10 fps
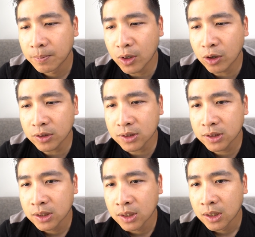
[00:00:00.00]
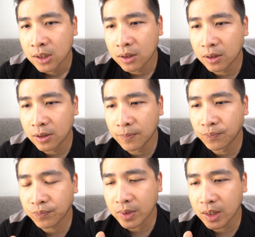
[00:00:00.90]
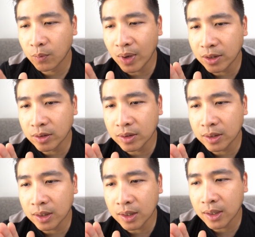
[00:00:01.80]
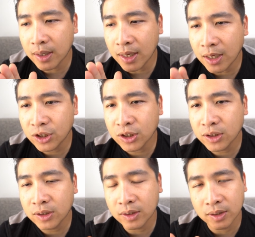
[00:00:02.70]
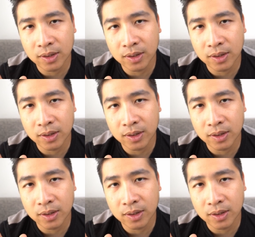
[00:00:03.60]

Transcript: because when the agent